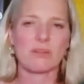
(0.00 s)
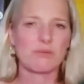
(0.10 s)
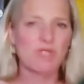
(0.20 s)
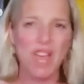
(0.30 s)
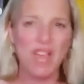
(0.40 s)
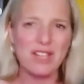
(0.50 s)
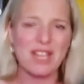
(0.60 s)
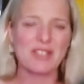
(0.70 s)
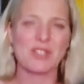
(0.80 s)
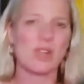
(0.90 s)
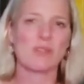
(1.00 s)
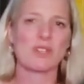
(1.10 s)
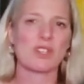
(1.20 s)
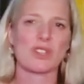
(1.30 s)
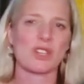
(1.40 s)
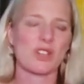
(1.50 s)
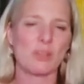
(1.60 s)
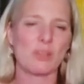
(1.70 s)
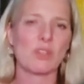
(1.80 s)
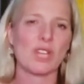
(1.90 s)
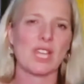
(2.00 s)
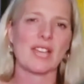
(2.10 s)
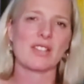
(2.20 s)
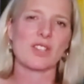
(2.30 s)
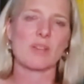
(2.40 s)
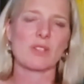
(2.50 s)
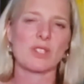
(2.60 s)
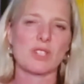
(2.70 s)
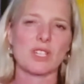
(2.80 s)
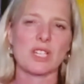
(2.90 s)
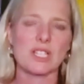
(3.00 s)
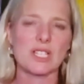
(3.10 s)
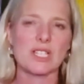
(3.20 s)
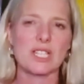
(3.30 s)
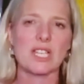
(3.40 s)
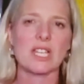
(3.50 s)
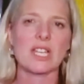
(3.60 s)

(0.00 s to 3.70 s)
child has an opportunity, or community has an opportunity to succeed?